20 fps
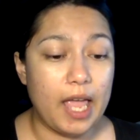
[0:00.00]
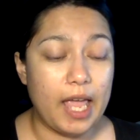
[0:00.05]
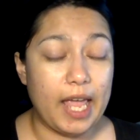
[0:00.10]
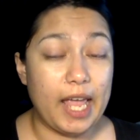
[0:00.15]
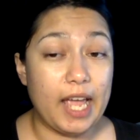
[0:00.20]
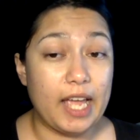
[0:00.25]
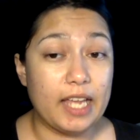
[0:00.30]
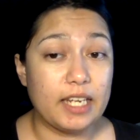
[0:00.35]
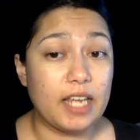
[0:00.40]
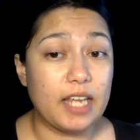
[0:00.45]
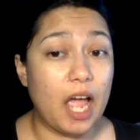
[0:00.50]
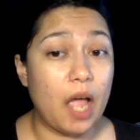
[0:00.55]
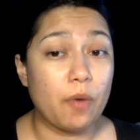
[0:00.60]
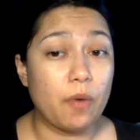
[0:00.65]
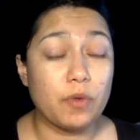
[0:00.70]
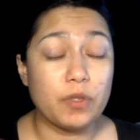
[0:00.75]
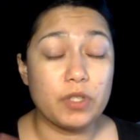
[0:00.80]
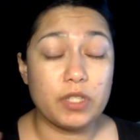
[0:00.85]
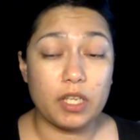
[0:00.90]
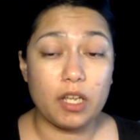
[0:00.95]
And I
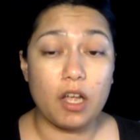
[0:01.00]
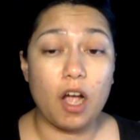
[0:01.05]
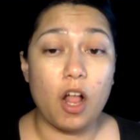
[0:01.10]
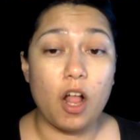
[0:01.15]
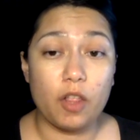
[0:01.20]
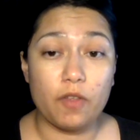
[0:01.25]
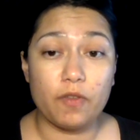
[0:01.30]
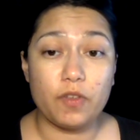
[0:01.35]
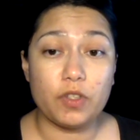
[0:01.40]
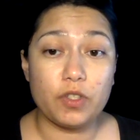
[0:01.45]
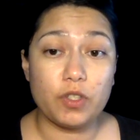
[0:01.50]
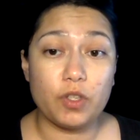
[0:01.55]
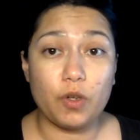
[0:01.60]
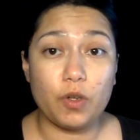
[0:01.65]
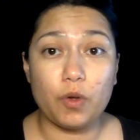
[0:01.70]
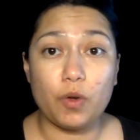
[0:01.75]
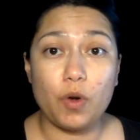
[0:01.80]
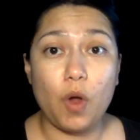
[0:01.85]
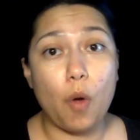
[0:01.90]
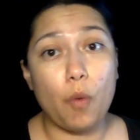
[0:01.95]
will see all of you
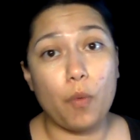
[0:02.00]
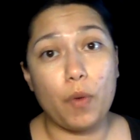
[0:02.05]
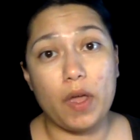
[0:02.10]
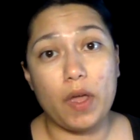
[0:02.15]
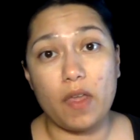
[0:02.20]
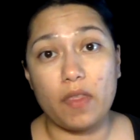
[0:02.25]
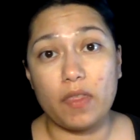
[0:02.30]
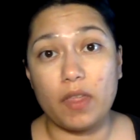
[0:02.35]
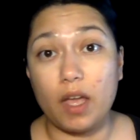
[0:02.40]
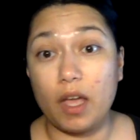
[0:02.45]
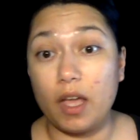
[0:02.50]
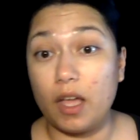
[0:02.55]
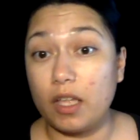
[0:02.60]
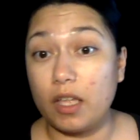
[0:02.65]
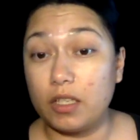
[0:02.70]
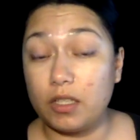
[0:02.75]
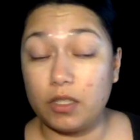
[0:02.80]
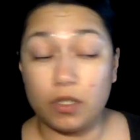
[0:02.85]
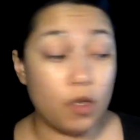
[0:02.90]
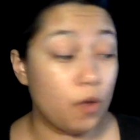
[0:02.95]
soon with a
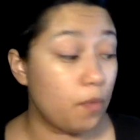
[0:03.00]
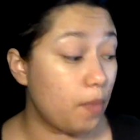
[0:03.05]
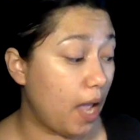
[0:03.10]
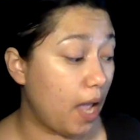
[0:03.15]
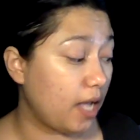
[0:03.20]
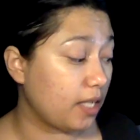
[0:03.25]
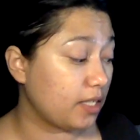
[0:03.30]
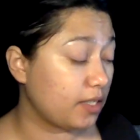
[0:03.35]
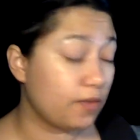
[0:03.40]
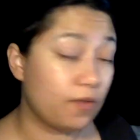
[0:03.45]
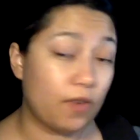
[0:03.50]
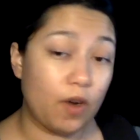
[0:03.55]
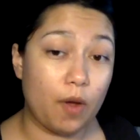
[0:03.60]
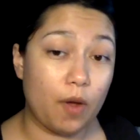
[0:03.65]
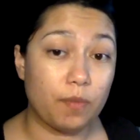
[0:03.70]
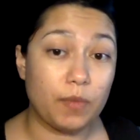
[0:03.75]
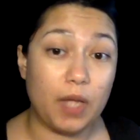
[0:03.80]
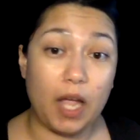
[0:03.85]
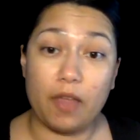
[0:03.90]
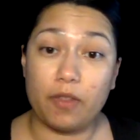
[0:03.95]
new mask
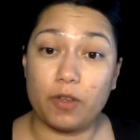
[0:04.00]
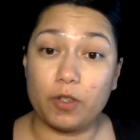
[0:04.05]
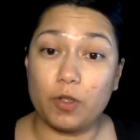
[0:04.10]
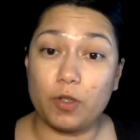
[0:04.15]
from either